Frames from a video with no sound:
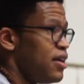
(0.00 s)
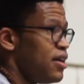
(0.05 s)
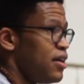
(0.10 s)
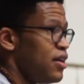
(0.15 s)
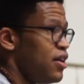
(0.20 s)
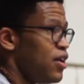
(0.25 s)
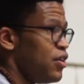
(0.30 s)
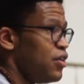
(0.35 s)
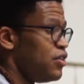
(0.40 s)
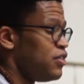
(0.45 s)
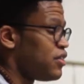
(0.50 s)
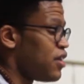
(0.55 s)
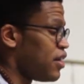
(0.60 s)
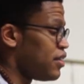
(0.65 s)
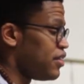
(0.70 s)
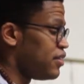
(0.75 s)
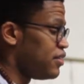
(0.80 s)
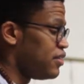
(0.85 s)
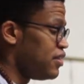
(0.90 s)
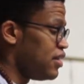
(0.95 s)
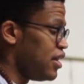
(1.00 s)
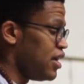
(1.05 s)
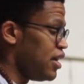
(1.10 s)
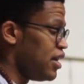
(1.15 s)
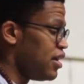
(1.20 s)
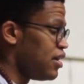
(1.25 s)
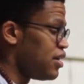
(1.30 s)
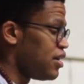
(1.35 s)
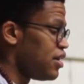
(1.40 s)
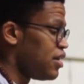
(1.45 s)
You start to
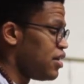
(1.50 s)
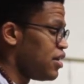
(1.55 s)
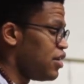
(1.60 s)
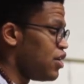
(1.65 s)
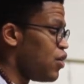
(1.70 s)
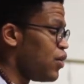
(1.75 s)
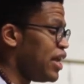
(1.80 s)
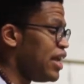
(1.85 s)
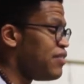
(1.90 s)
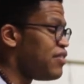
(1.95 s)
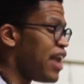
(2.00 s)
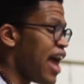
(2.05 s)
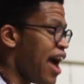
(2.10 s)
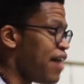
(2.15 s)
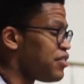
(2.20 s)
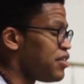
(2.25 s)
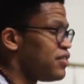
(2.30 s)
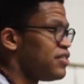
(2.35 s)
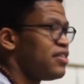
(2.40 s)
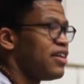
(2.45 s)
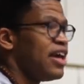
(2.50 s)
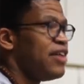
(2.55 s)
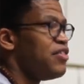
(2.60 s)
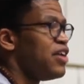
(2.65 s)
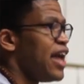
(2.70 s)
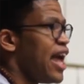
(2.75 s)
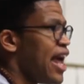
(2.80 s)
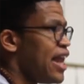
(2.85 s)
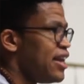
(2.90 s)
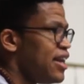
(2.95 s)
see, even after
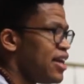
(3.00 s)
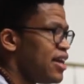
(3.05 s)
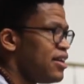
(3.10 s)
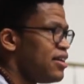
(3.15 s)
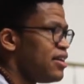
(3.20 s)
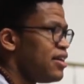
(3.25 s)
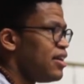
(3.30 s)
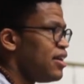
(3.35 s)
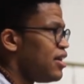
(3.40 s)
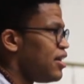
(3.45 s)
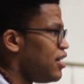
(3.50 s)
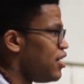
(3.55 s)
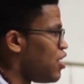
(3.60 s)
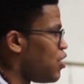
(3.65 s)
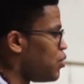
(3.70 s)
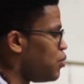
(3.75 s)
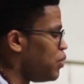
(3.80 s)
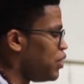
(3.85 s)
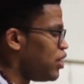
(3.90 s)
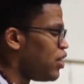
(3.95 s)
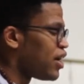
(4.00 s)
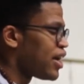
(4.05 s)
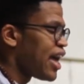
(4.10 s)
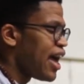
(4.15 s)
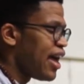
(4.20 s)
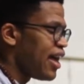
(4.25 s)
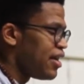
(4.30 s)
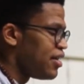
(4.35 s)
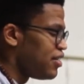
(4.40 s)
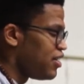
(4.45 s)
slavery ended, when we look
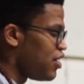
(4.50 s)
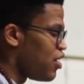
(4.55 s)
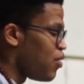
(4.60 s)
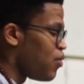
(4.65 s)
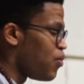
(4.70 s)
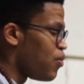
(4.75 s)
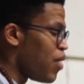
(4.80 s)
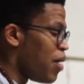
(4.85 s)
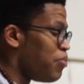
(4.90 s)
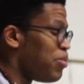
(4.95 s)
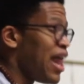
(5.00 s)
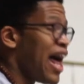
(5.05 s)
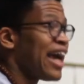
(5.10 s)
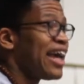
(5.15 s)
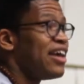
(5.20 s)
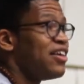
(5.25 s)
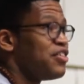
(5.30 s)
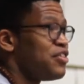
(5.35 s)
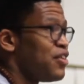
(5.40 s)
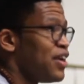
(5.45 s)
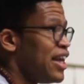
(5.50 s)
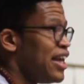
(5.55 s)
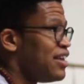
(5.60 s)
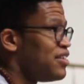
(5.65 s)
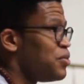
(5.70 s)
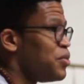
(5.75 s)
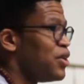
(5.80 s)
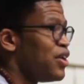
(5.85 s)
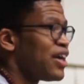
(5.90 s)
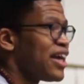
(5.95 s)
at, what black history
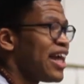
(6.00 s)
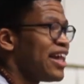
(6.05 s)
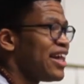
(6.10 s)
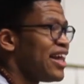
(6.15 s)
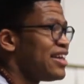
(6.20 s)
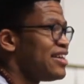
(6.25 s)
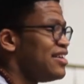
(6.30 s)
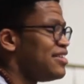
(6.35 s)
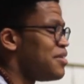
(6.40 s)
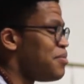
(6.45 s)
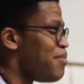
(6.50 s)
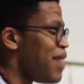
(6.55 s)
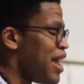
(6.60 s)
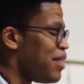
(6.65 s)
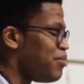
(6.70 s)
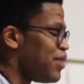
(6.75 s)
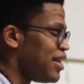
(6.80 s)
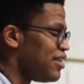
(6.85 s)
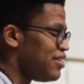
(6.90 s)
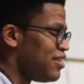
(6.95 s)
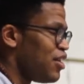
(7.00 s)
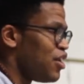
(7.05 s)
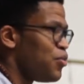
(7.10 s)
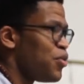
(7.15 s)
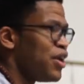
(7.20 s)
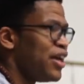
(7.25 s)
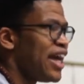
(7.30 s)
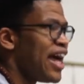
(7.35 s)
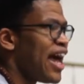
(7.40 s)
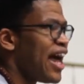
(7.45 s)
is, and we look at these amendments,
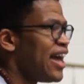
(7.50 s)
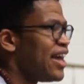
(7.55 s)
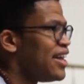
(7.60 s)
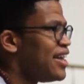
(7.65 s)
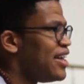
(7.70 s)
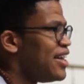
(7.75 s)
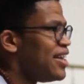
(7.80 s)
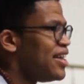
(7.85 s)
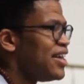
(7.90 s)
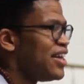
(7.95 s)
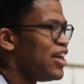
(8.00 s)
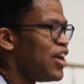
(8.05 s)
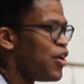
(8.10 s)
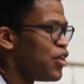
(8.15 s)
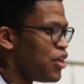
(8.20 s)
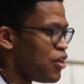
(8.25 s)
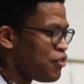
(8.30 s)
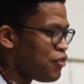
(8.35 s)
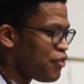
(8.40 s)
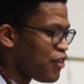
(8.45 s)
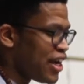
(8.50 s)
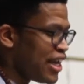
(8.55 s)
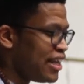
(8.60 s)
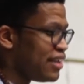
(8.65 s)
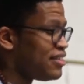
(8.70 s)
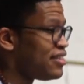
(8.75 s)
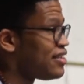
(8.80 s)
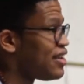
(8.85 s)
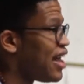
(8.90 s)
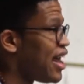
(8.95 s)
where you got, they're
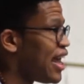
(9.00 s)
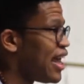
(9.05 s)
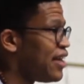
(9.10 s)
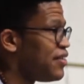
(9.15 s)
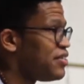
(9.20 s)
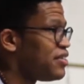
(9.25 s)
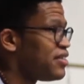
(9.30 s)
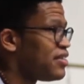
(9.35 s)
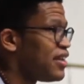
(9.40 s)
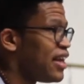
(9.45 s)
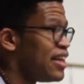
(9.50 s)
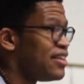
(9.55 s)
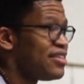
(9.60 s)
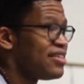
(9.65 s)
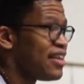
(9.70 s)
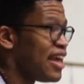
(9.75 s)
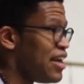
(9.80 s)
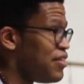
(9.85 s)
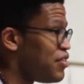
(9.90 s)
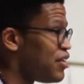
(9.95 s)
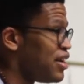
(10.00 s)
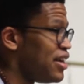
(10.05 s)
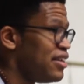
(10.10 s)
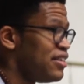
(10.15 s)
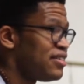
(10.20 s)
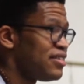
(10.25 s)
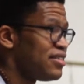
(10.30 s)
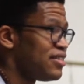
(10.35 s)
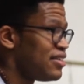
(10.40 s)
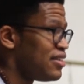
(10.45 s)
freeing slaves and
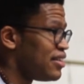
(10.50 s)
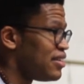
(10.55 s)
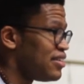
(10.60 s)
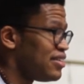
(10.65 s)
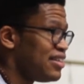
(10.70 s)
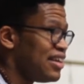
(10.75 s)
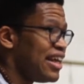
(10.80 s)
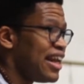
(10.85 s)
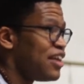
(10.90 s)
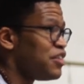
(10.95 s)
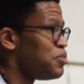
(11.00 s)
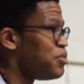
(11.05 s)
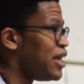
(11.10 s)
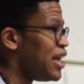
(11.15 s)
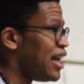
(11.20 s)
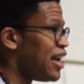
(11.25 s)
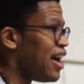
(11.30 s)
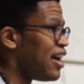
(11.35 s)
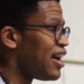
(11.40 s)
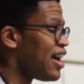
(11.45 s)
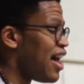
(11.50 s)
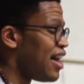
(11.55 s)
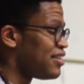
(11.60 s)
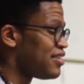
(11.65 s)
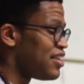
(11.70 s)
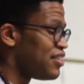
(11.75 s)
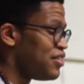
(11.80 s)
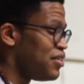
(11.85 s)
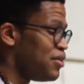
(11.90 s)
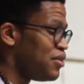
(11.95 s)
slavery's seen as being
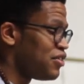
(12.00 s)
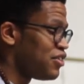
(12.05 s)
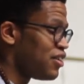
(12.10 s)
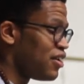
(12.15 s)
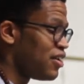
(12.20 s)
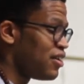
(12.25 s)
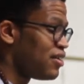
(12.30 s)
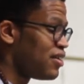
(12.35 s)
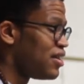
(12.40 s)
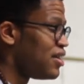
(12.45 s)
unconstitutional.